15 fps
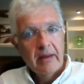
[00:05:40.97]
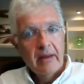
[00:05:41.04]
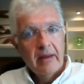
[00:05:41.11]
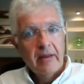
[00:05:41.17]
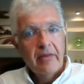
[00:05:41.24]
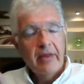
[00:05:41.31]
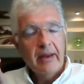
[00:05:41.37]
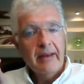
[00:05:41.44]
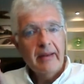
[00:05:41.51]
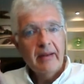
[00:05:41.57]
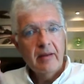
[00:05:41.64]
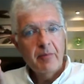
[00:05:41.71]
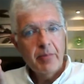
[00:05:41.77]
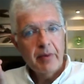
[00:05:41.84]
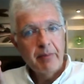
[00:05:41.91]
Thus, the
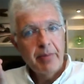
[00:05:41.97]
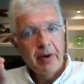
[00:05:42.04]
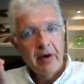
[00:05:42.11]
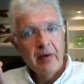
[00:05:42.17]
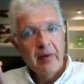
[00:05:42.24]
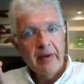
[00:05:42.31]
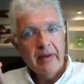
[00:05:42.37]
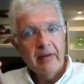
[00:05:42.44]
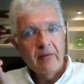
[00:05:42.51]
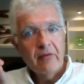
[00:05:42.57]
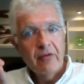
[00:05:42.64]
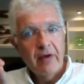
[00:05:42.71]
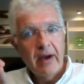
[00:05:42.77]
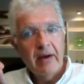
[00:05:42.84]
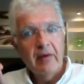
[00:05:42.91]
proposed
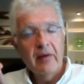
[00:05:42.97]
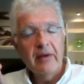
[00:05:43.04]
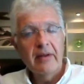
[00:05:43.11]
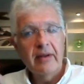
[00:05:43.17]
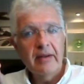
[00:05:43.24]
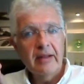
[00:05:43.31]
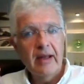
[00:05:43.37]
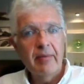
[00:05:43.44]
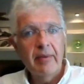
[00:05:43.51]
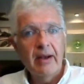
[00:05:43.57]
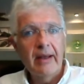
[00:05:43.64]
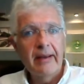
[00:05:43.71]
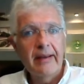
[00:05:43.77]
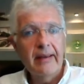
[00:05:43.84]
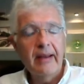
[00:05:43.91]
virus
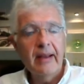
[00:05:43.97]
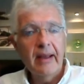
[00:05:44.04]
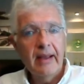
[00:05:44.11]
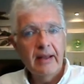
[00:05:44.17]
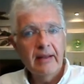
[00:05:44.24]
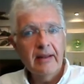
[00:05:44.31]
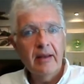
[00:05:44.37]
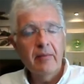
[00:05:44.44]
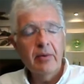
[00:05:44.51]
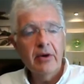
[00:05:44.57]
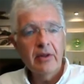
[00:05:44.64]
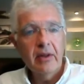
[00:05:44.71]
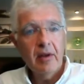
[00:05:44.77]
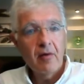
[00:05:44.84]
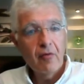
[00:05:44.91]
destabilizing
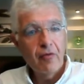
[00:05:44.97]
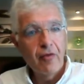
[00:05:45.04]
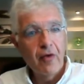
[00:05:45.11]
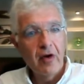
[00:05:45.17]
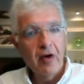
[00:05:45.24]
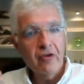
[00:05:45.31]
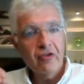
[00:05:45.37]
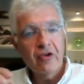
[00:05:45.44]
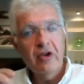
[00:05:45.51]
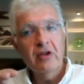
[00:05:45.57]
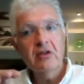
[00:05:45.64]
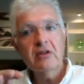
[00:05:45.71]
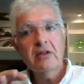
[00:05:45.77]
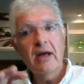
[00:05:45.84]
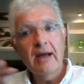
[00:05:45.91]
antibody falls
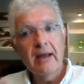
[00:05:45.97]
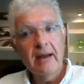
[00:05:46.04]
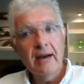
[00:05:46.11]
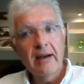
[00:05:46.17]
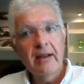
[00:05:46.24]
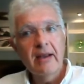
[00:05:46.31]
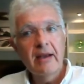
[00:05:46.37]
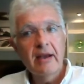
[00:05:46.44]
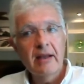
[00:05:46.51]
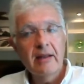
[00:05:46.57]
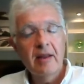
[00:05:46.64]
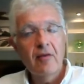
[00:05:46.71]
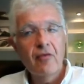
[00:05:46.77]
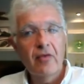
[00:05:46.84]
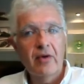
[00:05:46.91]
entirely in a
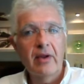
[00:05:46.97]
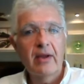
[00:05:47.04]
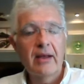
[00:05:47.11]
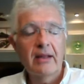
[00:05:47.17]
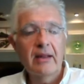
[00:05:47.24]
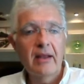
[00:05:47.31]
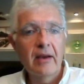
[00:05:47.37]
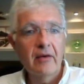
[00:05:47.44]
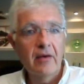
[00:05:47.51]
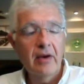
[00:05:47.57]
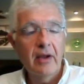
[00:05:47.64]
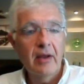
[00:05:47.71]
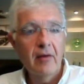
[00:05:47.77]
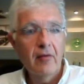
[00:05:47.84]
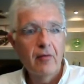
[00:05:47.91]
different
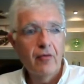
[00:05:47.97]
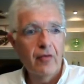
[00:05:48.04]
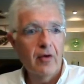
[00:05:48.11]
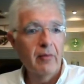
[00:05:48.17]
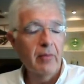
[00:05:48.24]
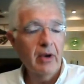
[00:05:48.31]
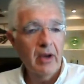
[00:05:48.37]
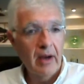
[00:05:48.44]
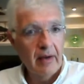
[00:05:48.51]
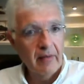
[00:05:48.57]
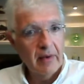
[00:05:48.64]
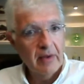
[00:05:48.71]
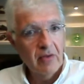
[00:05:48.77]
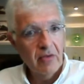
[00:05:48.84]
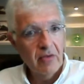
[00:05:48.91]
category from
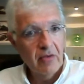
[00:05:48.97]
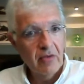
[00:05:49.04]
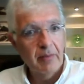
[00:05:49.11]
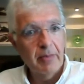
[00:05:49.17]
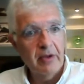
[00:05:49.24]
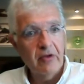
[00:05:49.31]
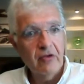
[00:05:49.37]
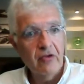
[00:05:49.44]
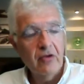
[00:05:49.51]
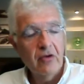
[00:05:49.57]
current therapies,